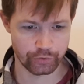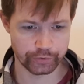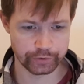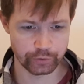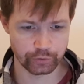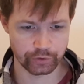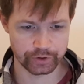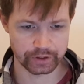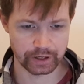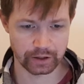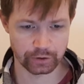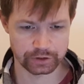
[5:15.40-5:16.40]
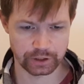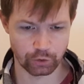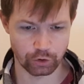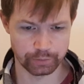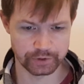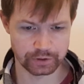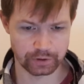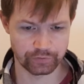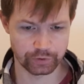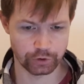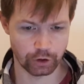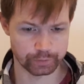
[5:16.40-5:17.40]
through the hallowtail of
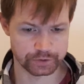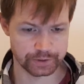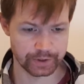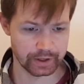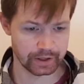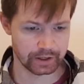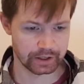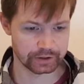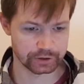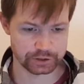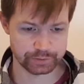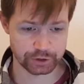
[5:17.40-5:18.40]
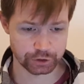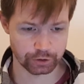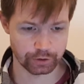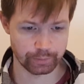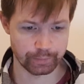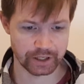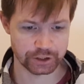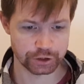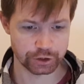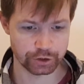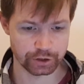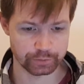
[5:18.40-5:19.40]
Mittelfranken hops in a special
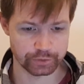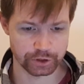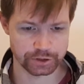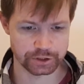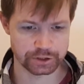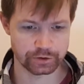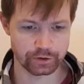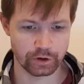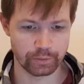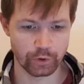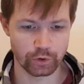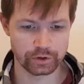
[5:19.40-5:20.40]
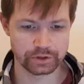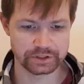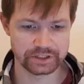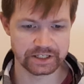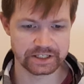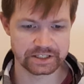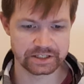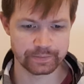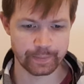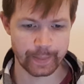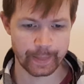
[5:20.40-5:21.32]
mash cooking process, a more yeast,